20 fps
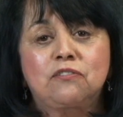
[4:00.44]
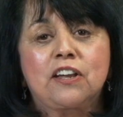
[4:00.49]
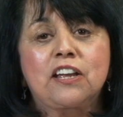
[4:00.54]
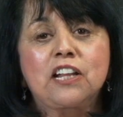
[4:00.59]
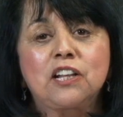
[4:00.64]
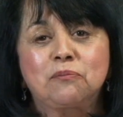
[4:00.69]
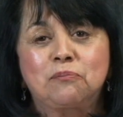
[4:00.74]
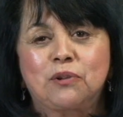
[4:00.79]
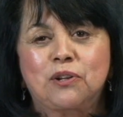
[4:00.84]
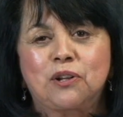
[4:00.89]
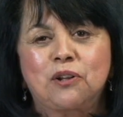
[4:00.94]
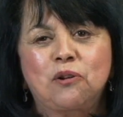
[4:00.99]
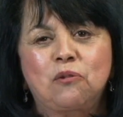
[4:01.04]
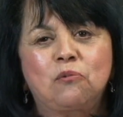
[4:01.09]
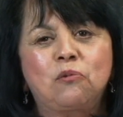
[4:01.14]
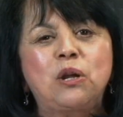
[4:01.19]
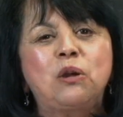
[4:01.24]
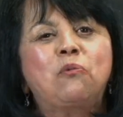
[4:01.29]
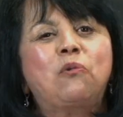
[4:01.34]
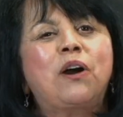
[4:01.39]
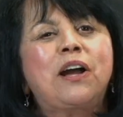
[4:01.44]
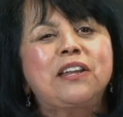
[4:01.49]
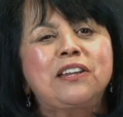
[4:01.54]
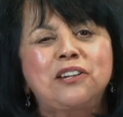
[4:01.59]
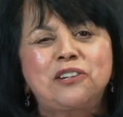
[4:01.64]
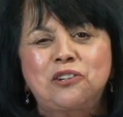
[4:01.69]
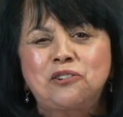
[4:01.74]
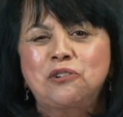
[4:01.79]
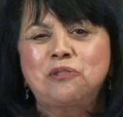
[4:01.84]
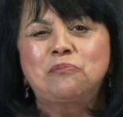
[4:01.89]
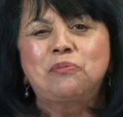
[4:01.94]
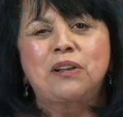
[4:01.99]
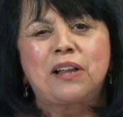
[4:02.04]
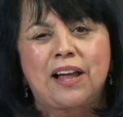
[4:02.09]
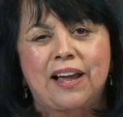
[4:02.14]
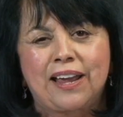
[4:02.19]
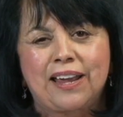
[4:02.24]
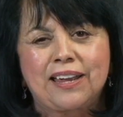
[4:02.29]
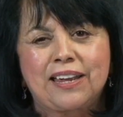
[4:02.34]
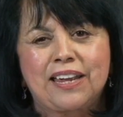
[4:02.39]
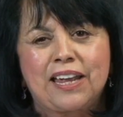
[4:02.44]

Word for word: available. We want you to apply